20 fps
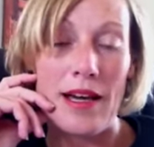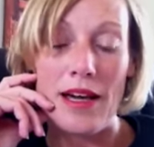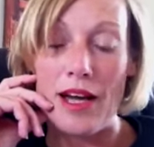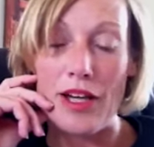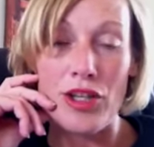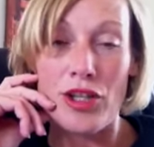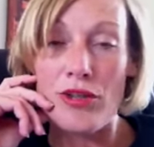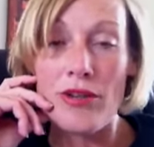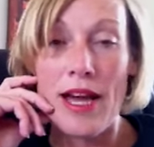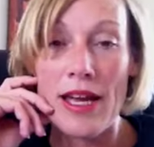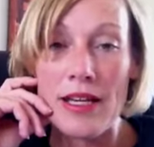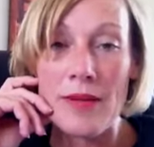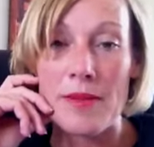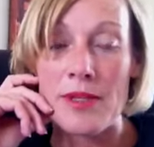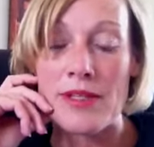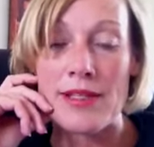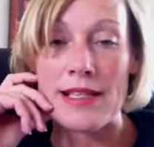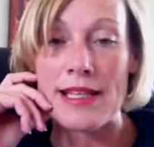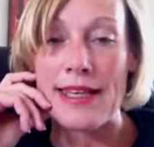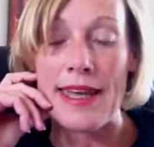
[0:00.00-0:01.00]

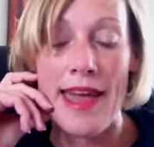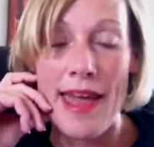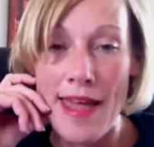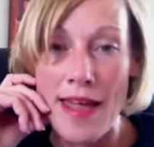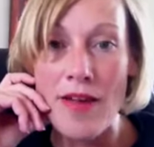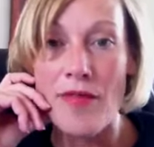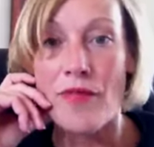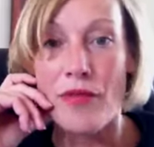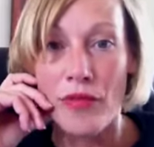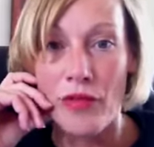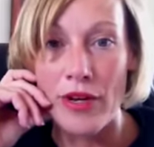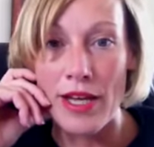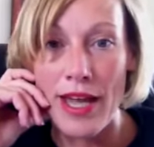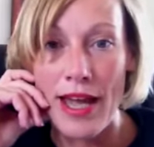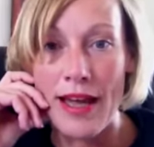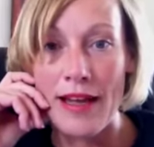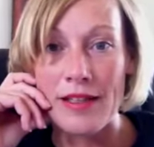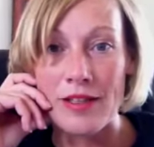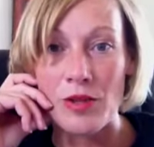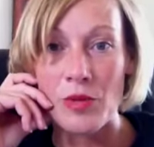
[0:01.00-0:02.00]
Unanimously, every
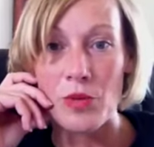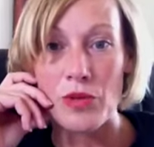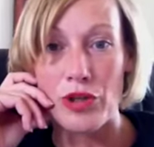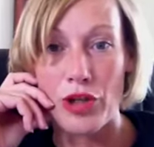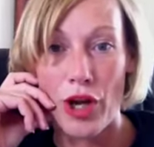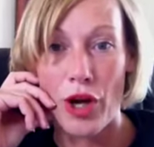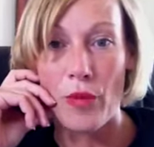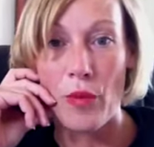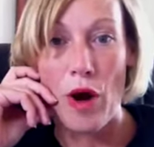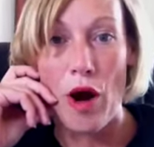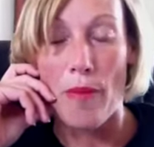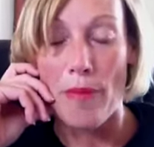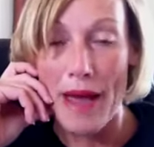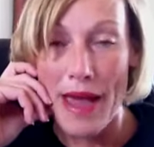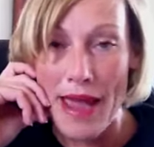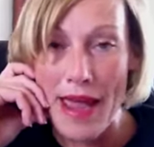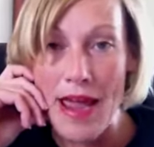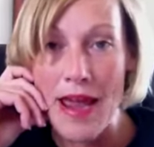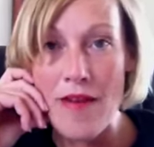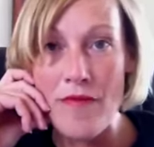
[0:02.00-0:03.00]
hand would go up,
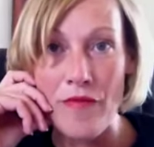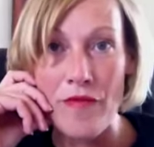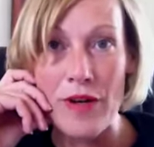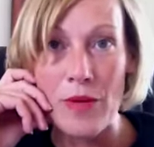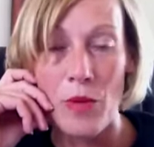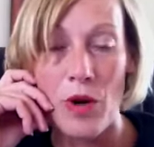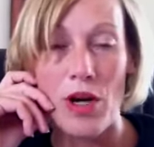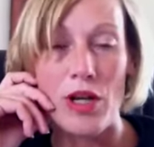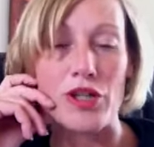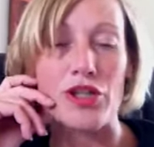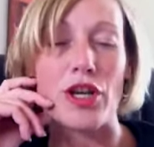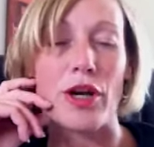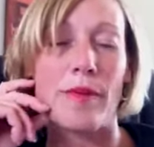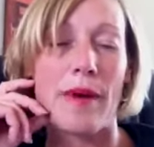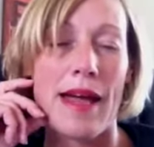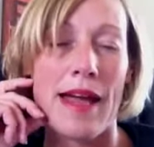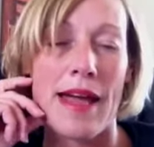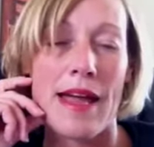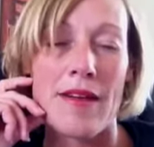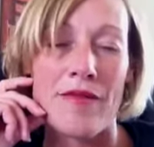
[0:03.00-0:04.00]
every workshop,
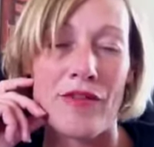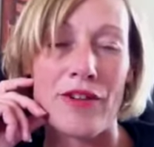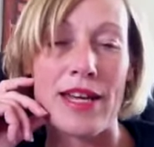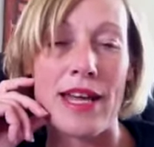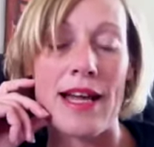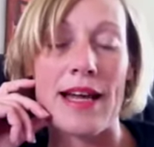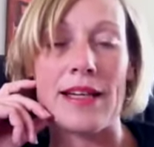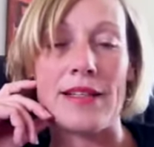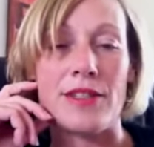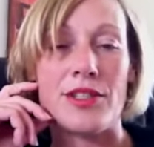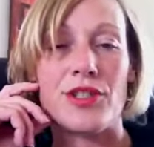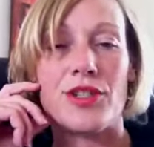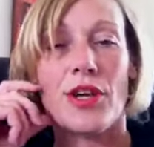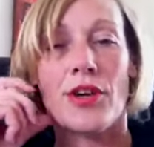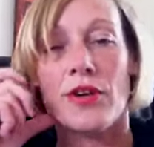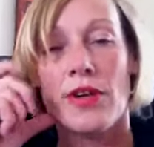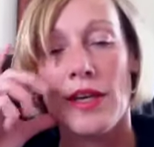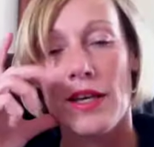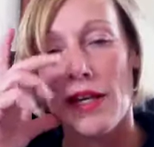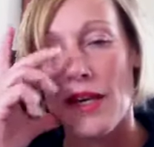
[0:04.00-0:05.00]
every hand.
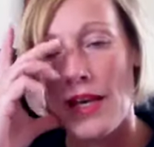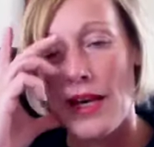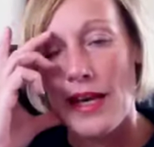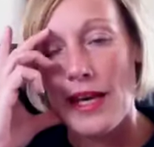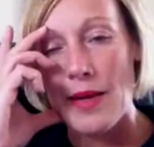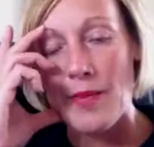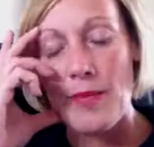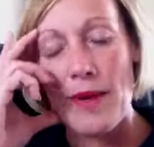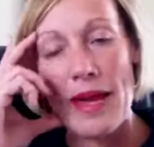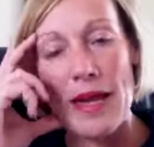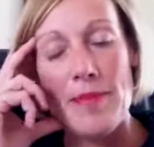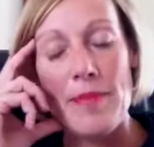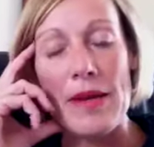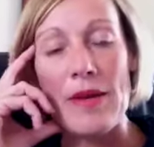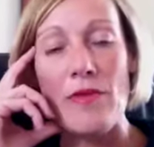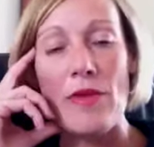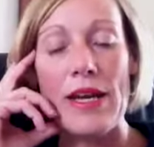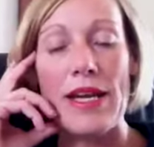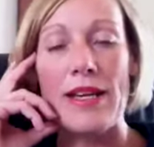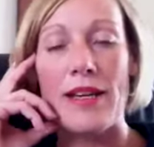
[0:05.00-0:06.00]
So it made me
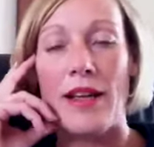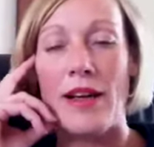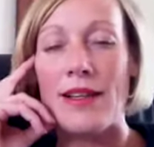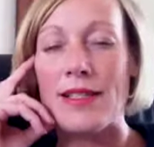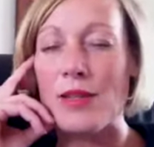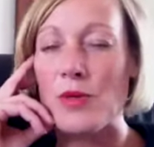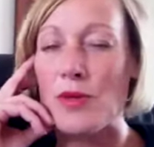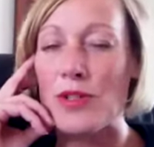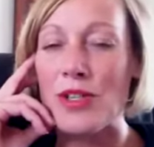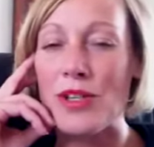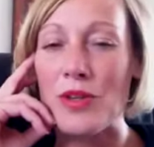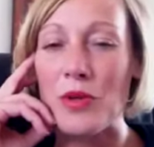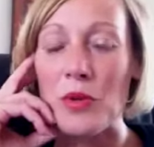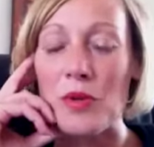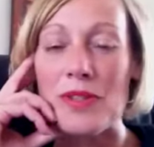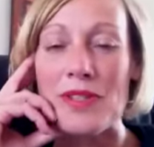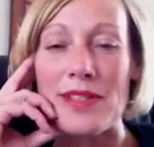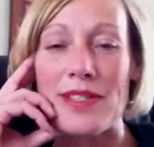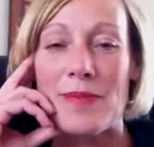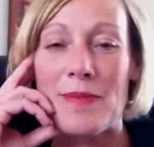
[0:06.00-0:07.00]
realise, which I'd
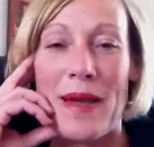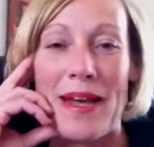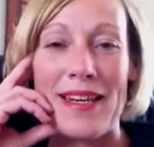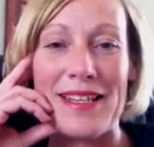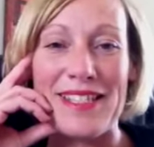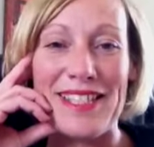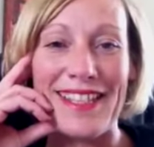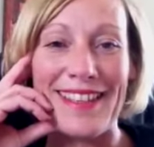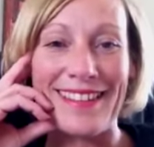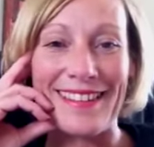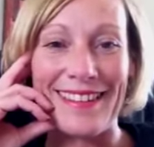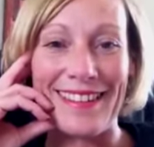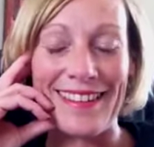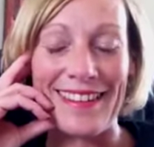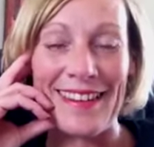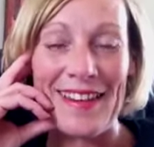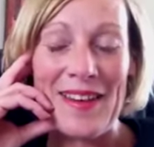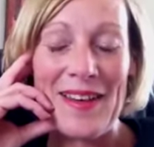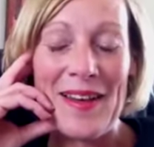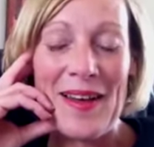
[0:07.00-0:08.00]
always suspected,
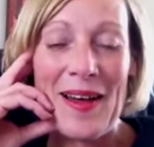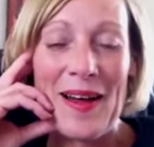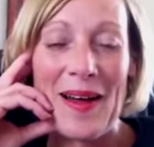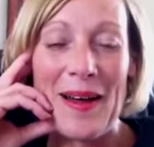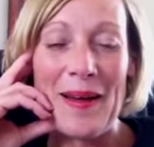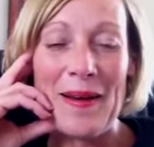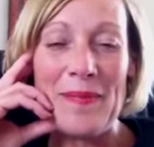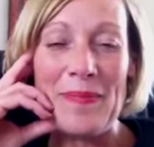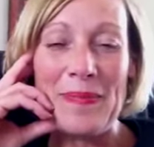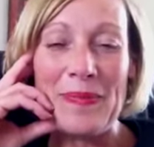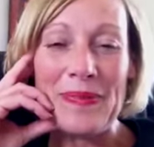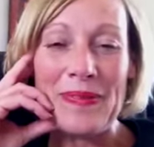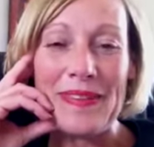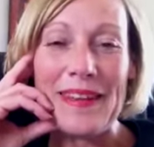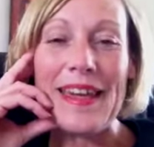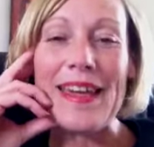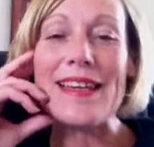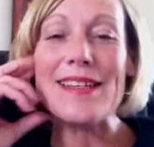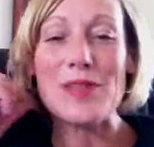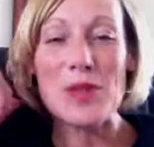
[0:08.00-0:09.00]
that
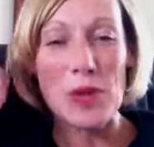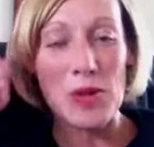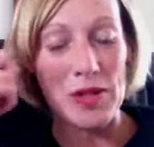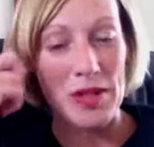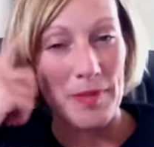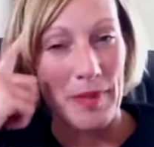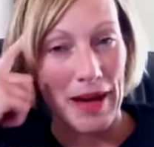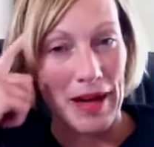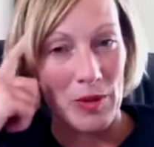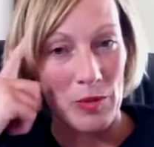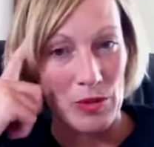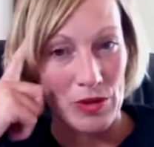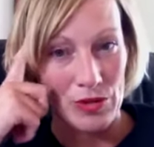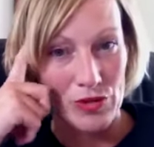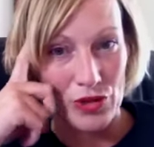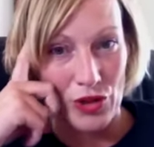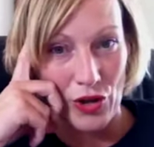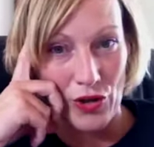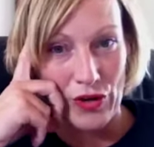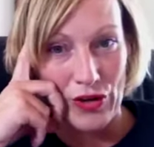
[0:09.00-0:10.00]
it's all about
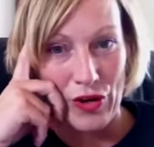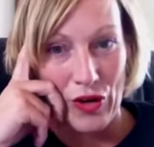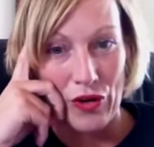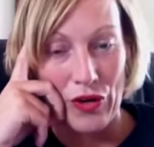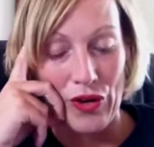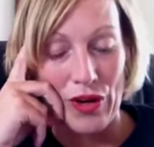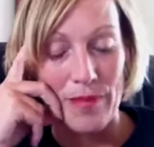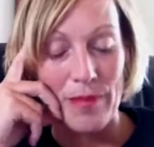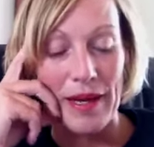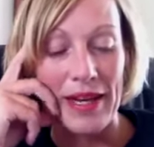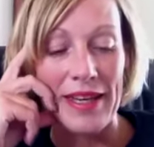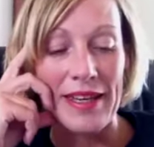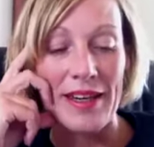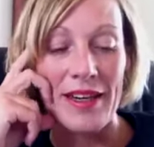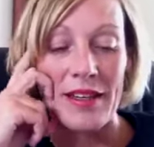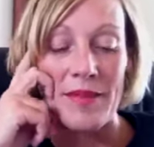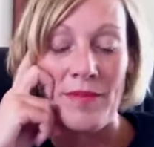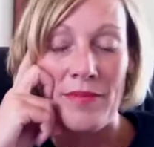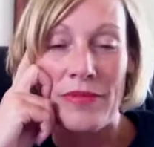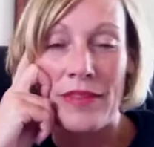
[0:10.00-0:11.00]
what's going on up here.